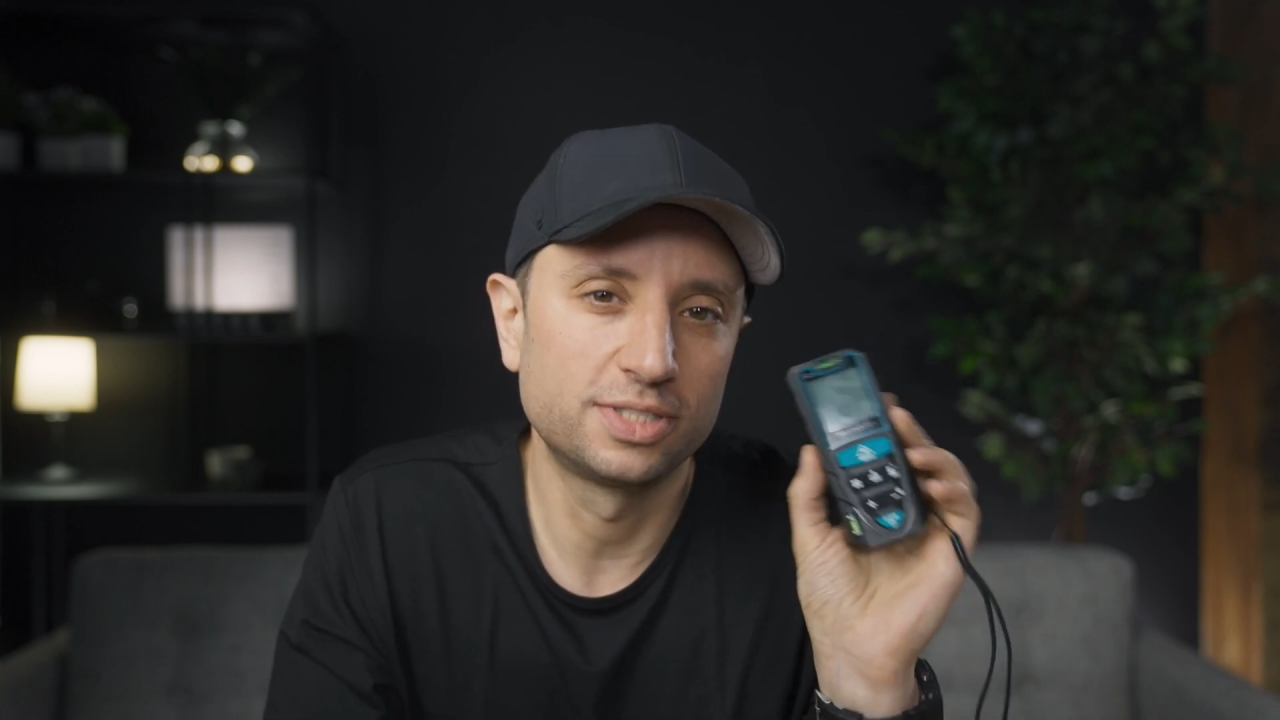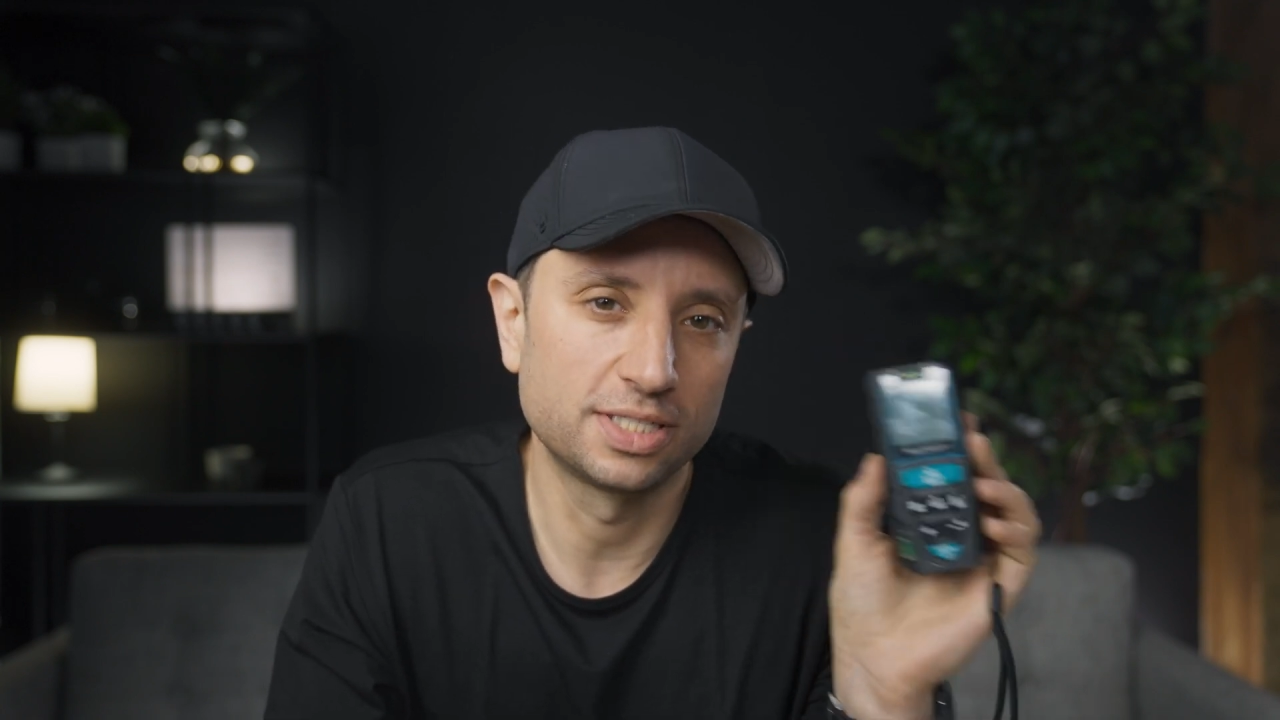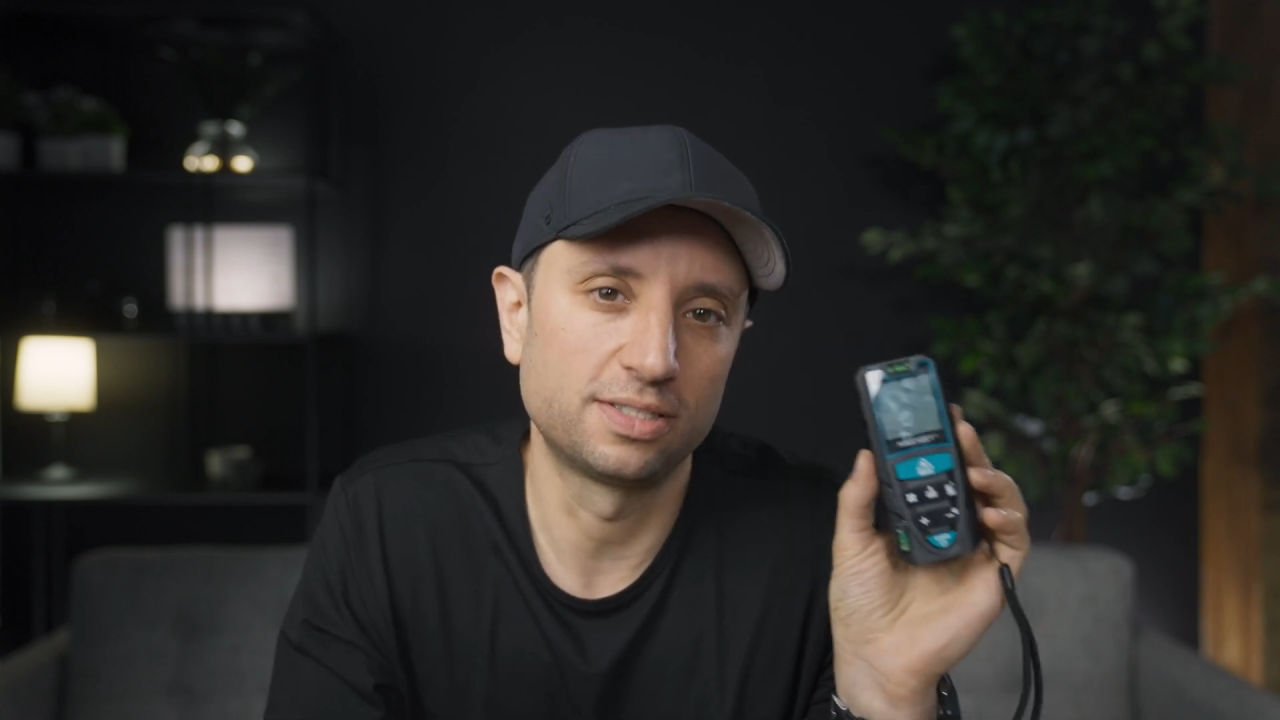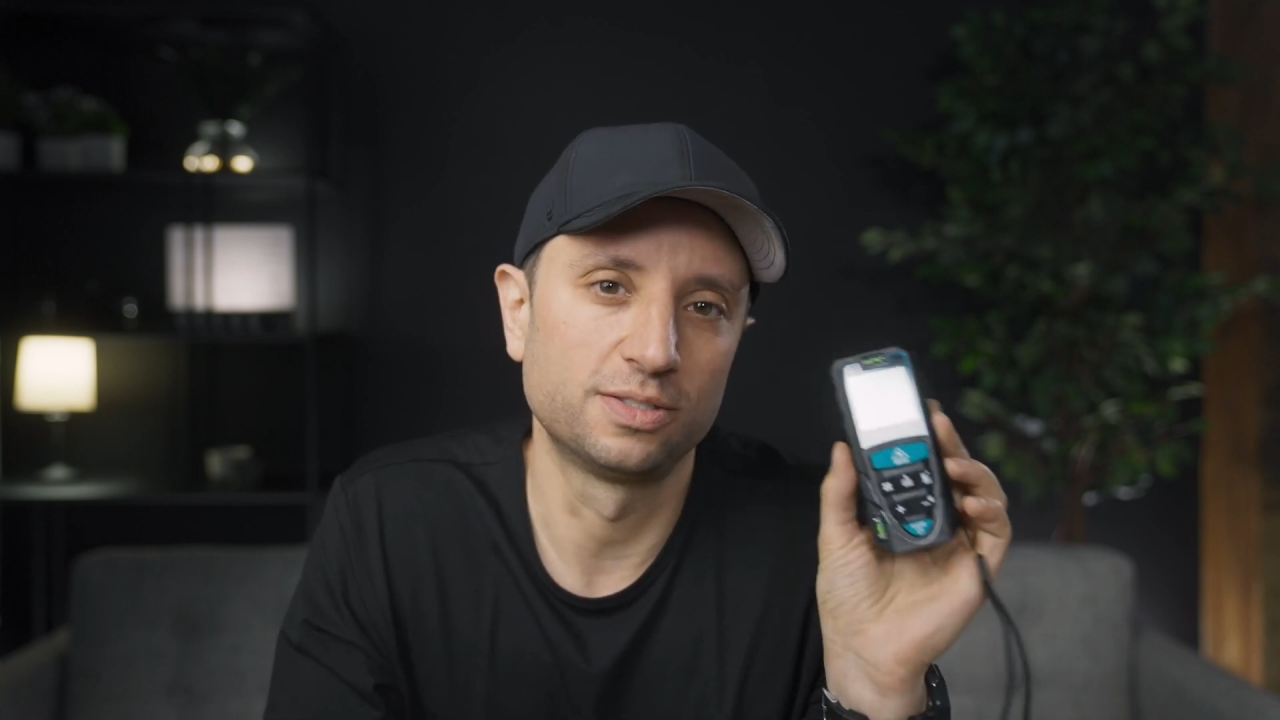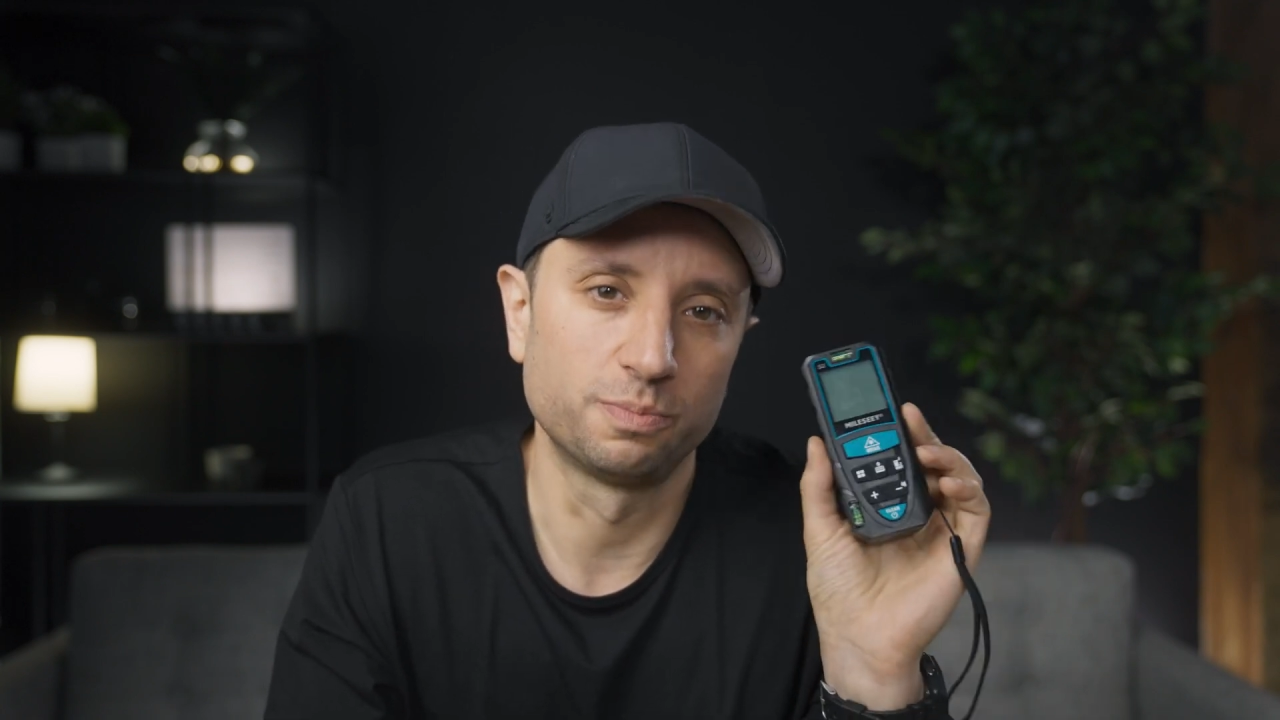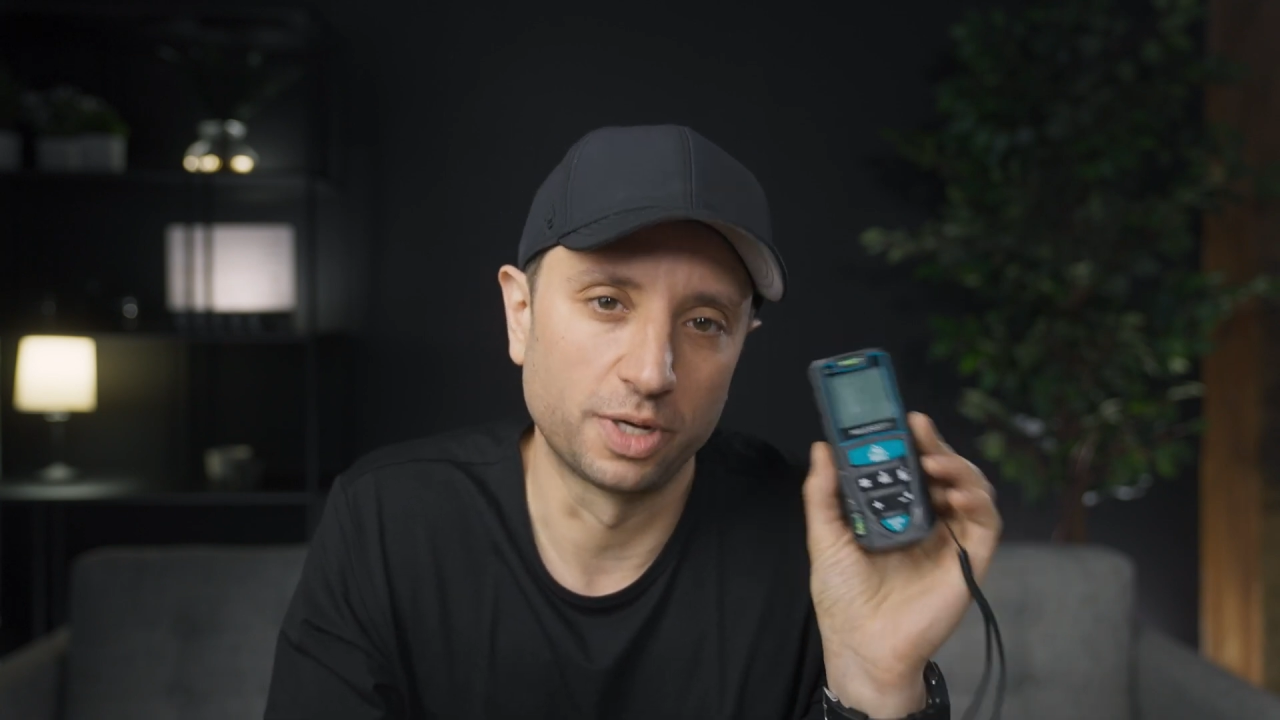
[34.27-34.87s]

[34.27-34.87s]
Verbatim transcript: distance